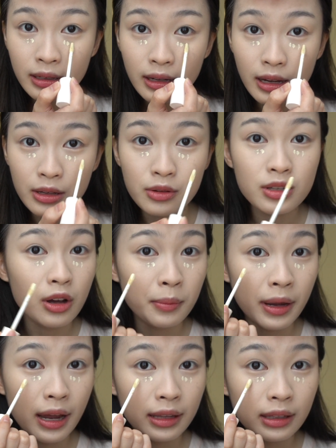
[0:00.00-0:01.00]
I use it on
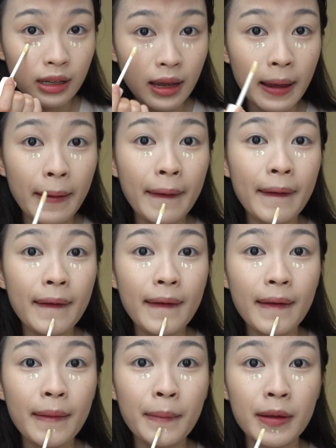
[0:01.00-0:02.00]
my under eye
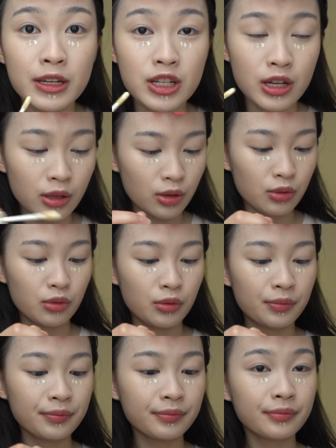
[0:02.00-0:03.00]
and my chin to
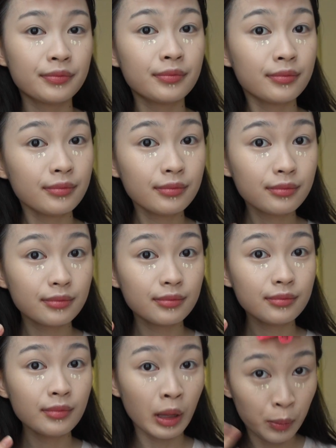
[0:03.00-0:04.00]

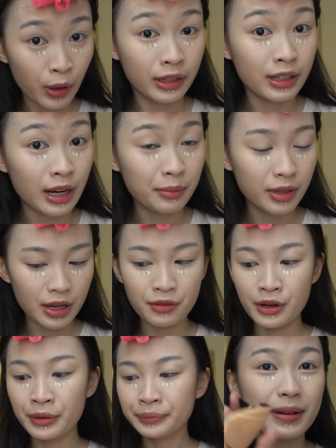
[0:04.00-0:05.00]
brighten up the
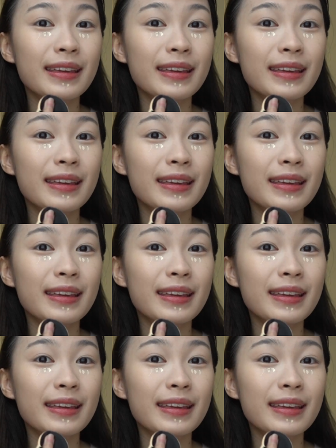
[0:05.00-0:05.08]
area.